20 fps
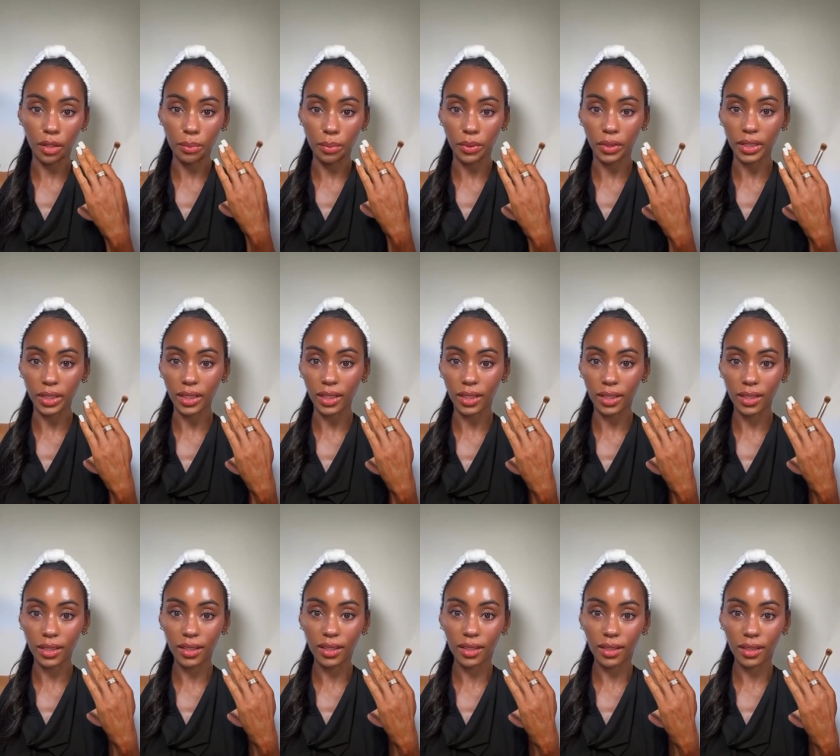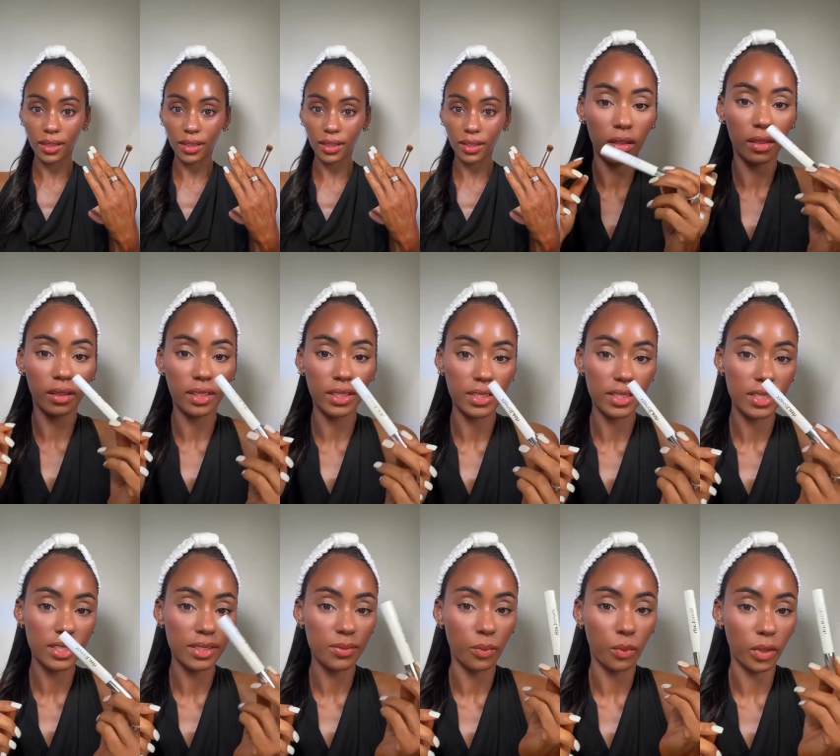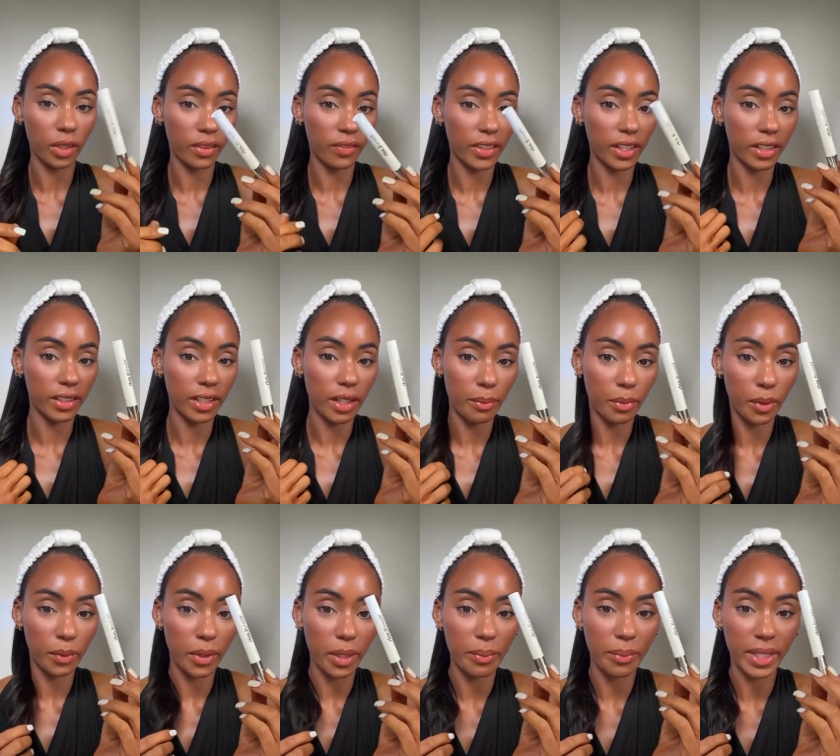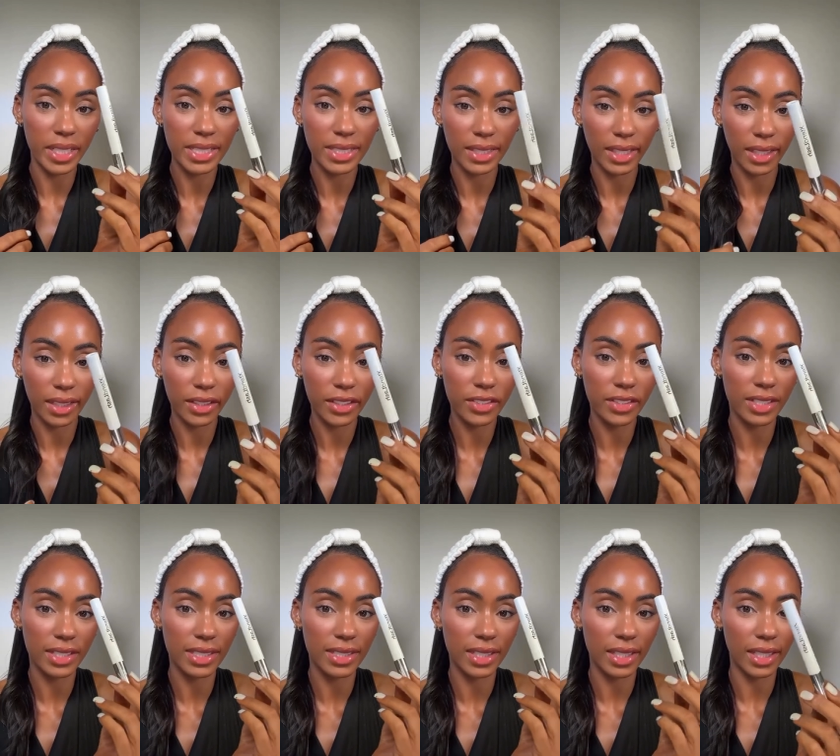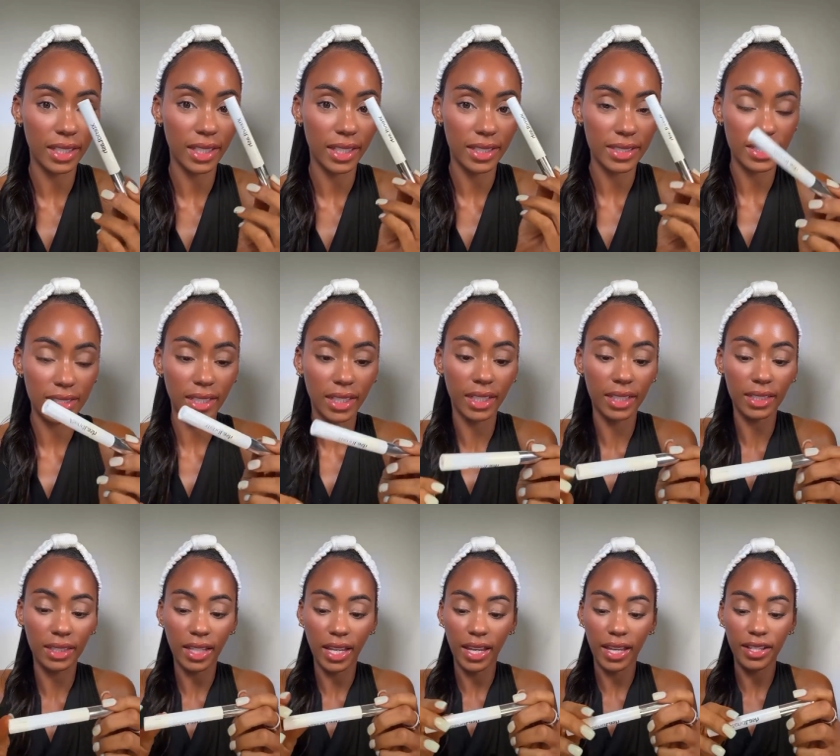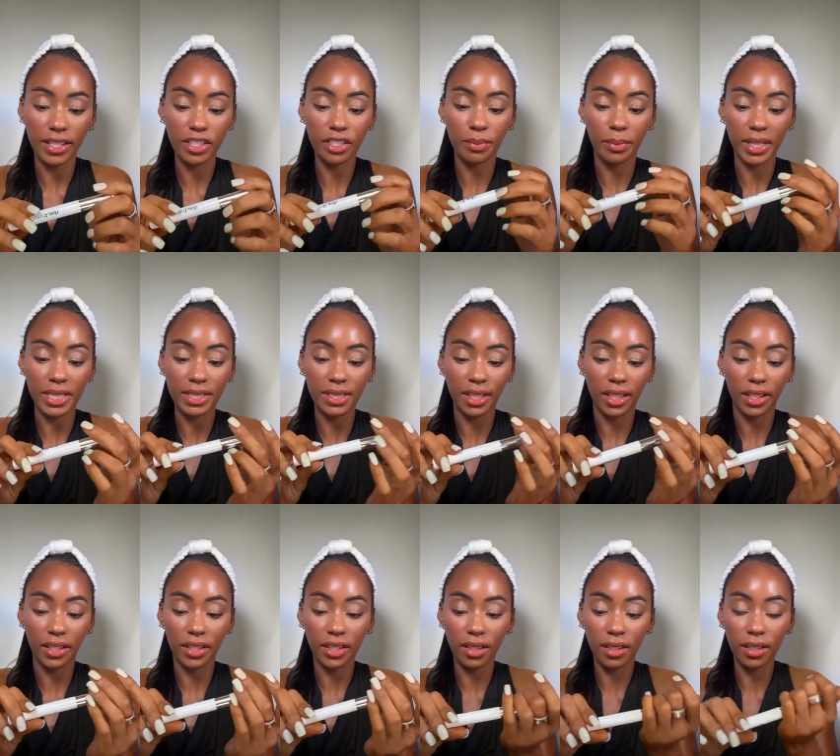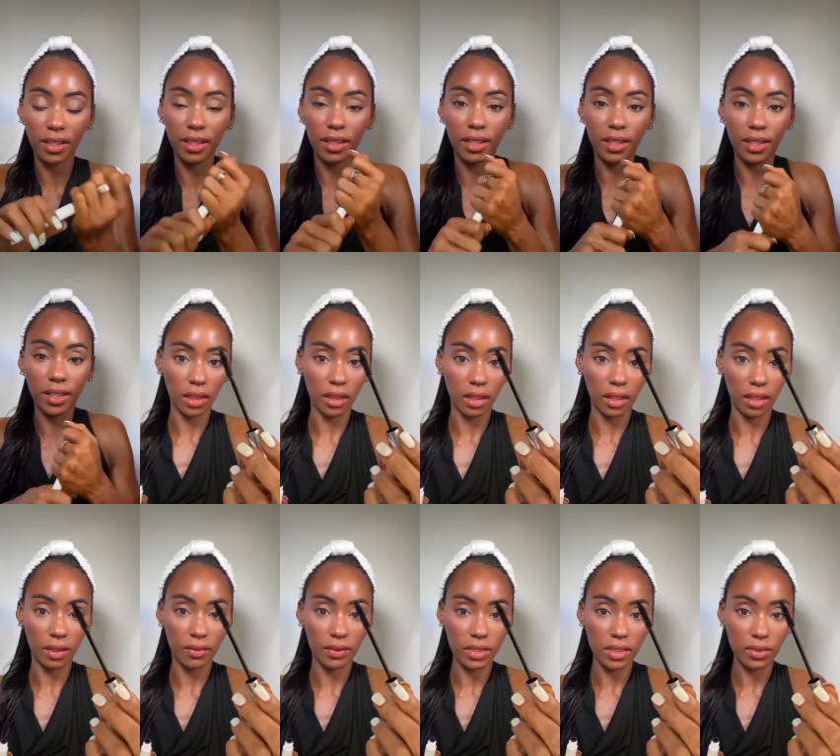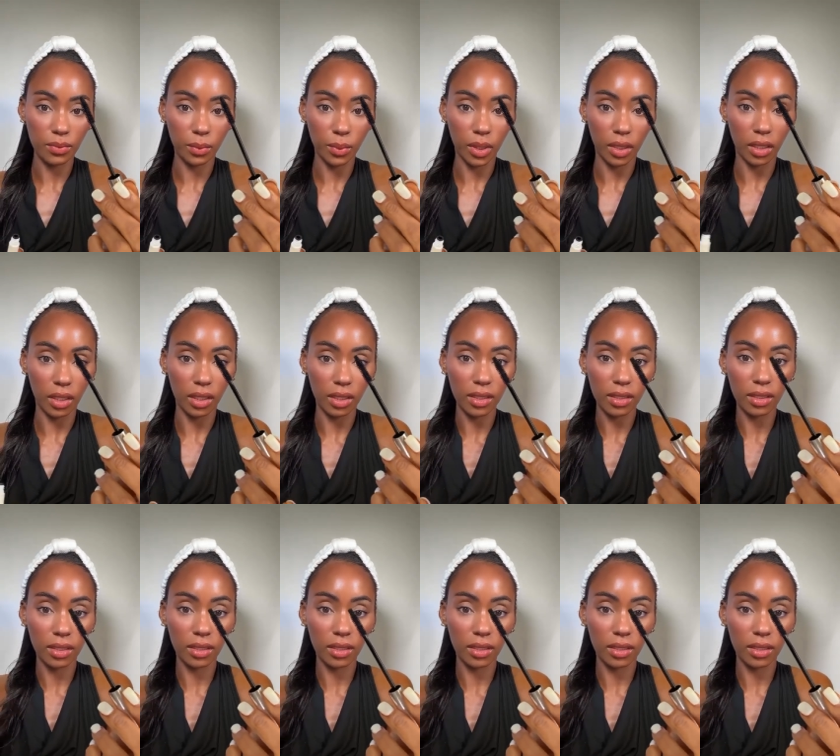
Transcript: pretty. This is one of their number one bestsellers. It's the XtendLash Mascara. Love this wand.